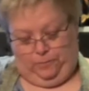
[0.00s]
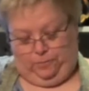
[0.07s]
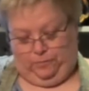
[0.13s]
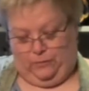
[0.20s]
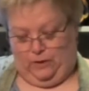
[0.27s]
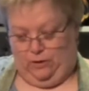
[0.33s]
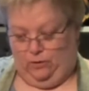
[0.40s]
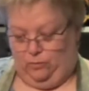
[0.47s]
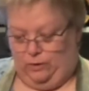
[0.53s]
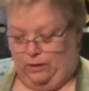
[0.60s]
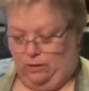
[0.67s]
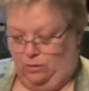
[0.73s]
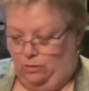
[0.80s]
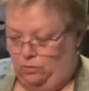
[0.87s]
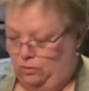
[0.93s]
There we
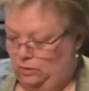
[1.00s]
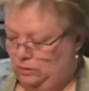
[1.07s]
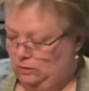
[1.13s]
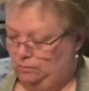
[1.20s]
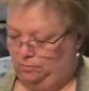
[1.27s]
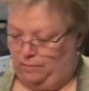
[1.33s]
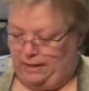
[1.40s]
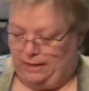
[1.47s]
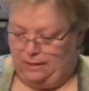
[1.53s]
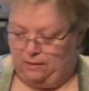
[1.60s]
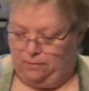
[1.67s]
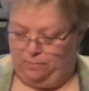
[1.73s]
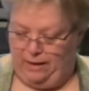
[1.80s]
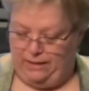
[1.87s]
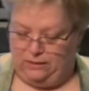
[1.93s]
go. Making a
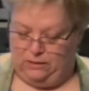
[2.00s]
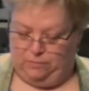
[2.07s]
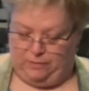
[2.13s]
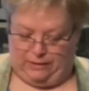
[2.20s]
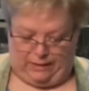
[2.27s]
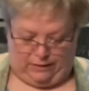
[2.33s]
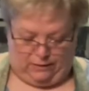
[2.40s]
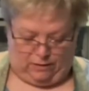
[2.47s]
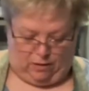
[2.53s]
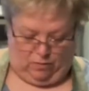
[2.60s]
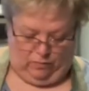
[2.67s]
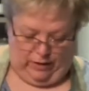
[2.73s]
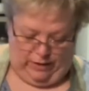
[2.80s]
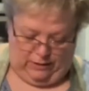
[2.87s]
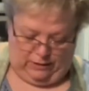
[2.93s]
mess, but that's all
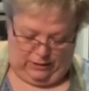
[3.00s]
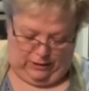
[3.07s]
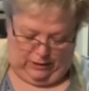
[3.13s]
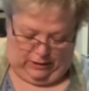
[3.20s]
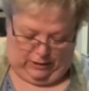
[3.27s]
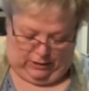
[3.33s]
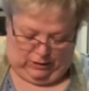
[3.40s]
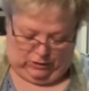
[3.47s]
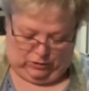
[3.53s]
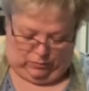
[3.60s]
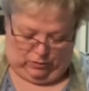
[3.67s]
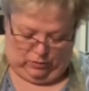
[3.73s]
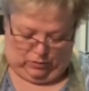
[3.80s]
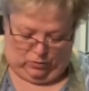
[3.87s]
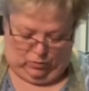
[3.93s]
right. So we're
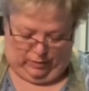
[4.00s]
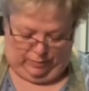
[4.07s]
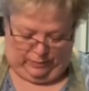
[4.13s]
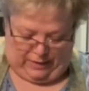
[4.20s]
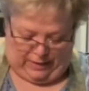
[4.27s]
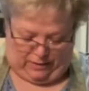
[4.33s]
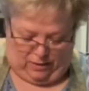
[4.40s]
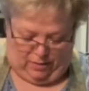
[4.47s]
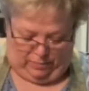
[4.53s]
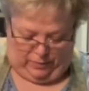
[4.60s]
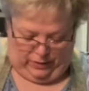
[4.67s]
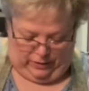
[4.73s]
going to whip that up.